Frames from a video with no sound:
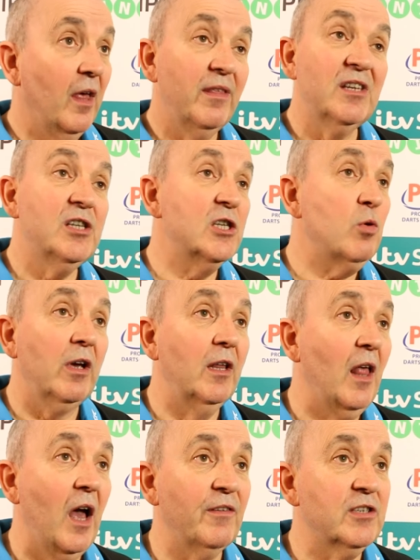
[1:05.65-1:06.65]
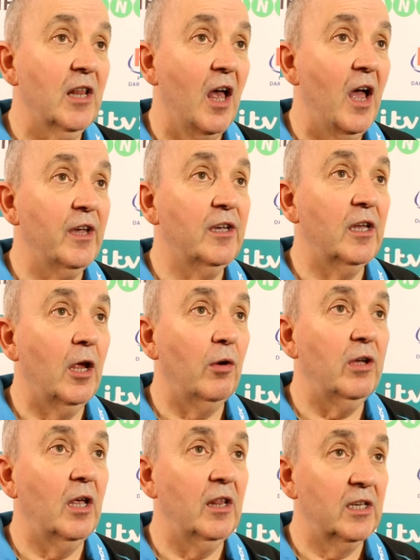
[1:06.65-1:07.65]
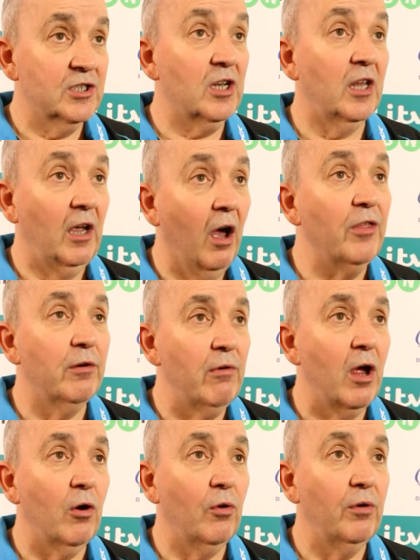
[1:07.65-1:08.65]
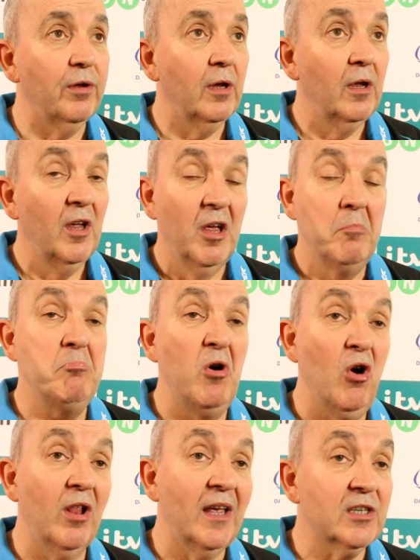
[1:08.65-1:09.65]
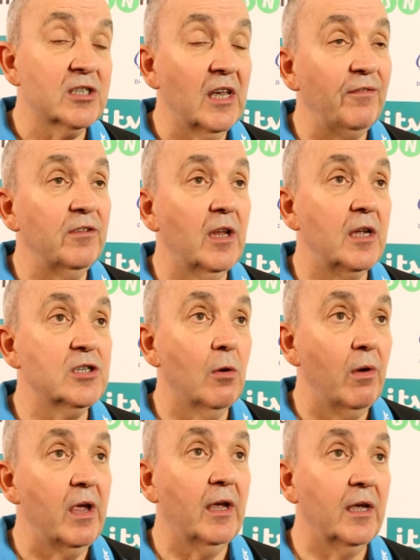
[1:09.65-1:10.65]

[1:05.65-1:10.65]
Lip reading: This is what your life's like, you know. You're literally on the road more or less 7 days a week.